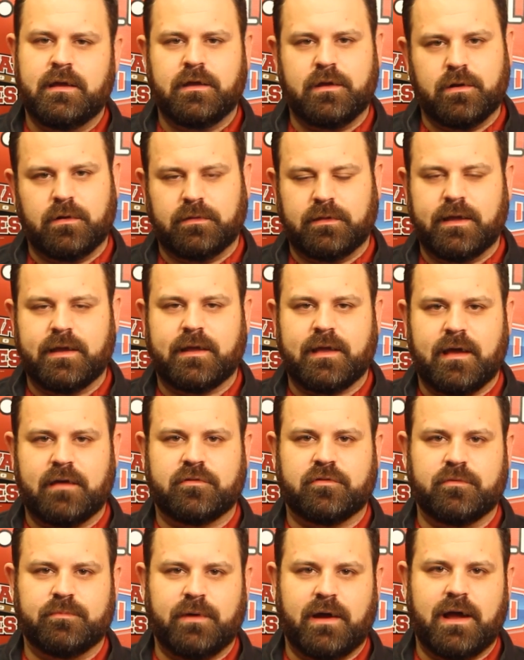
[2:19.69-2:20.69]

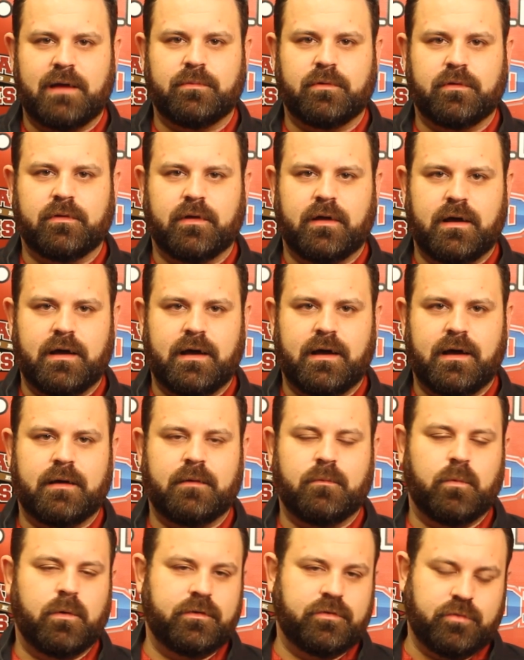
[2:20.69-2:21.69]
Lancaster Bible
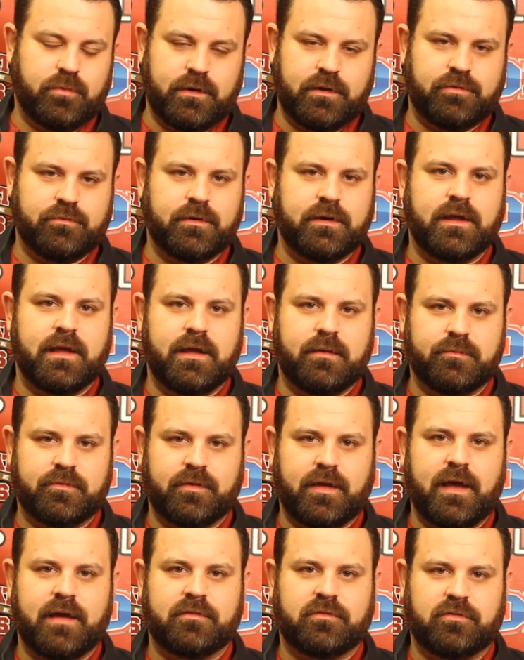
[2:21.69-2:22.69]
won 23 games
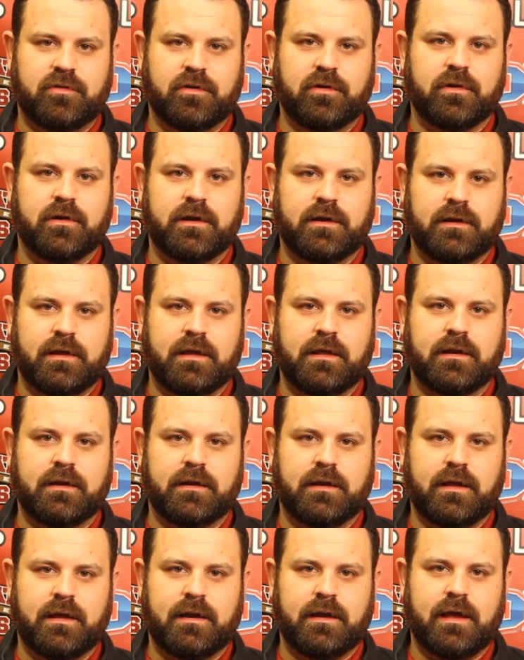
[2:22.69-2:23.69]
last year
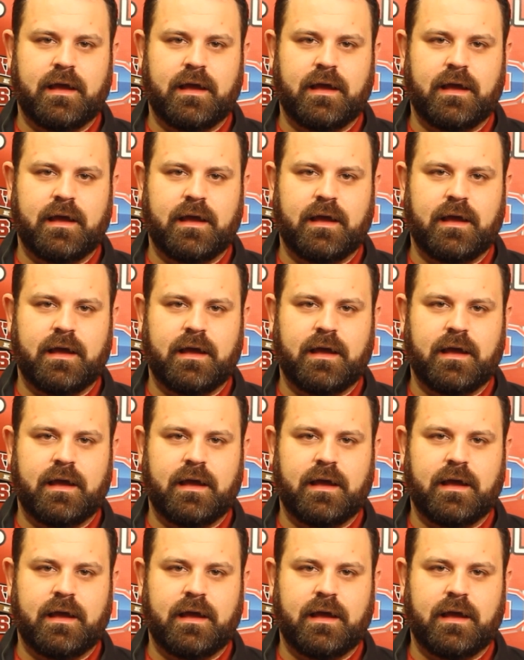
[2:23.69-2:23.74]
and